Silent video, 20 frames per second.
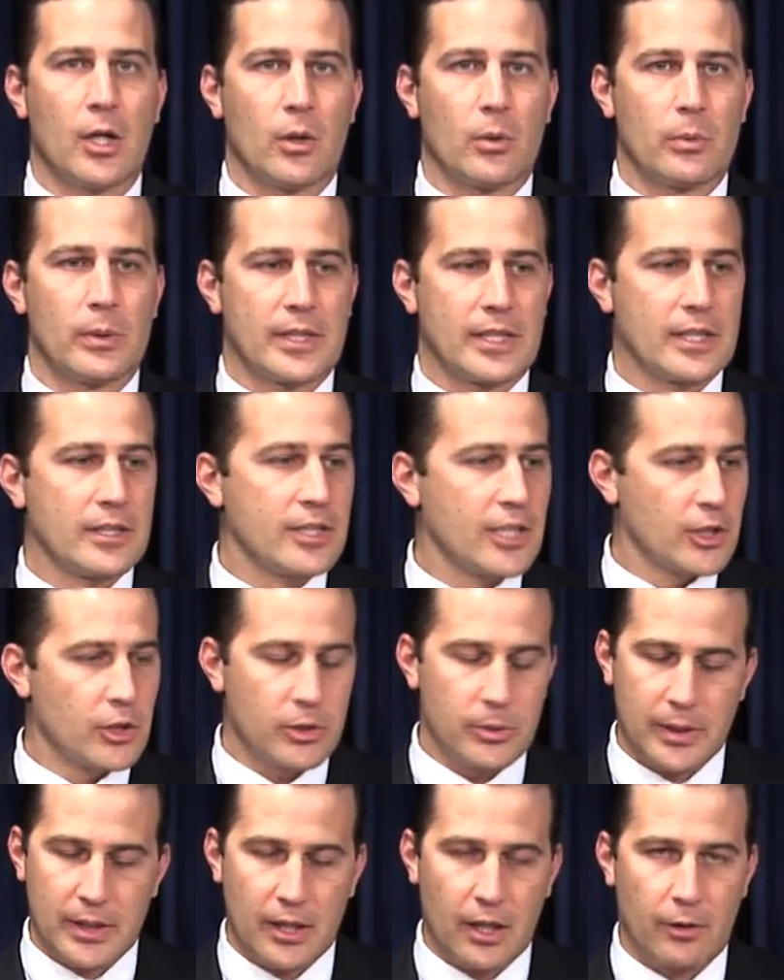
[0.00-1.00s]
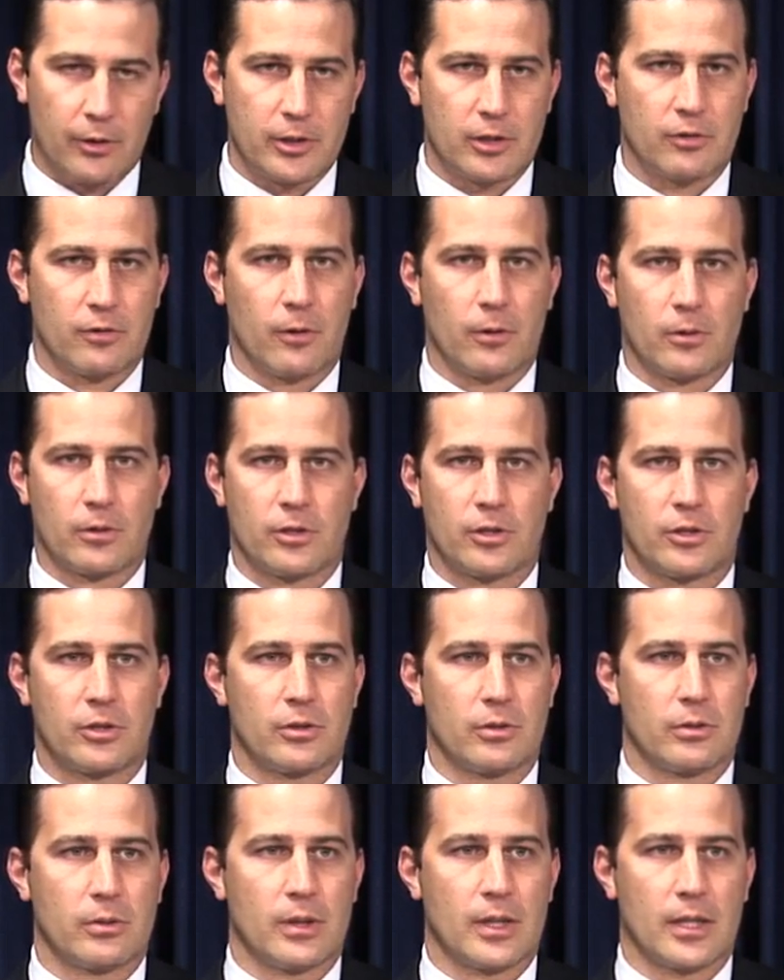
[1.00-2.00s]
we continue to encourage folks
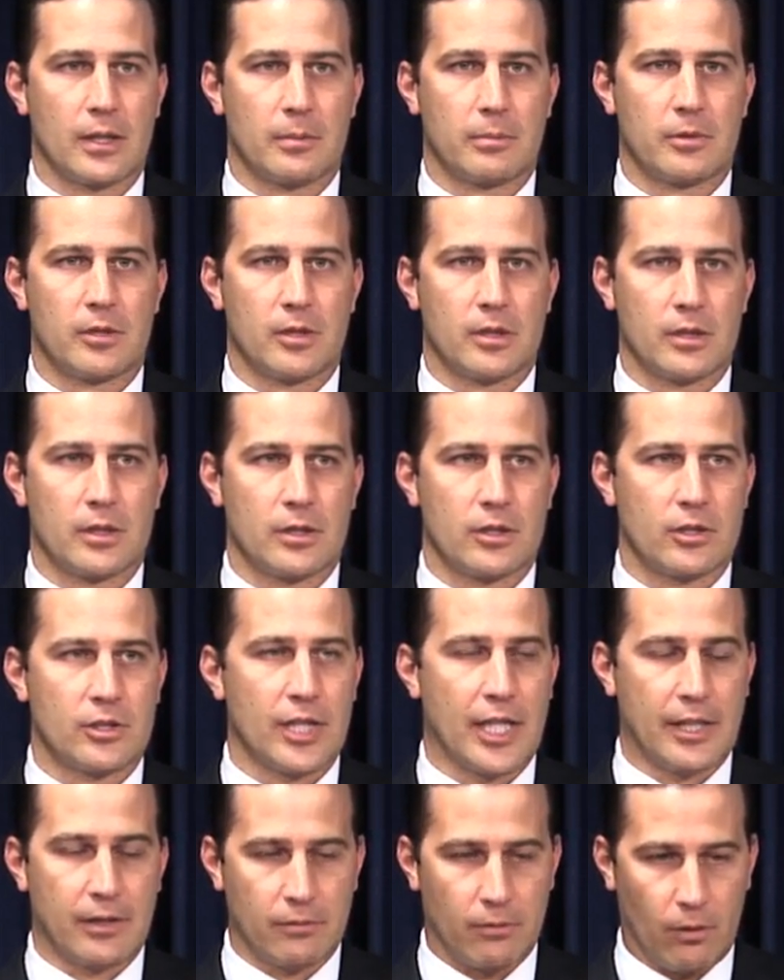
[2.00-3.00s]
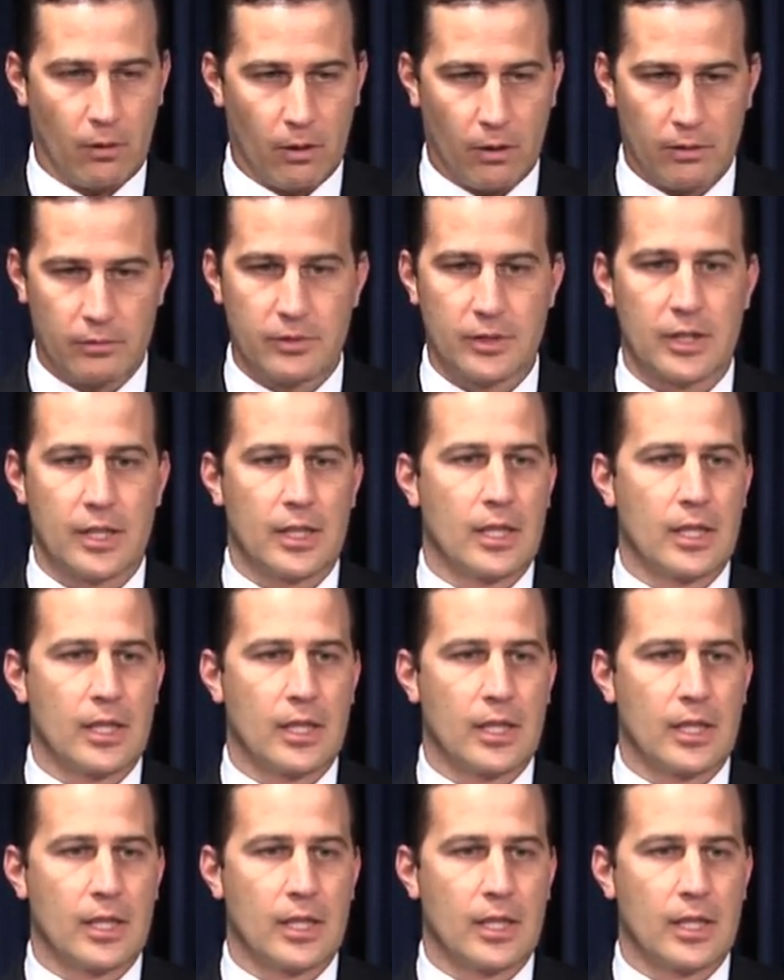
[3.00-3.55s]
to, uh, to stay involved,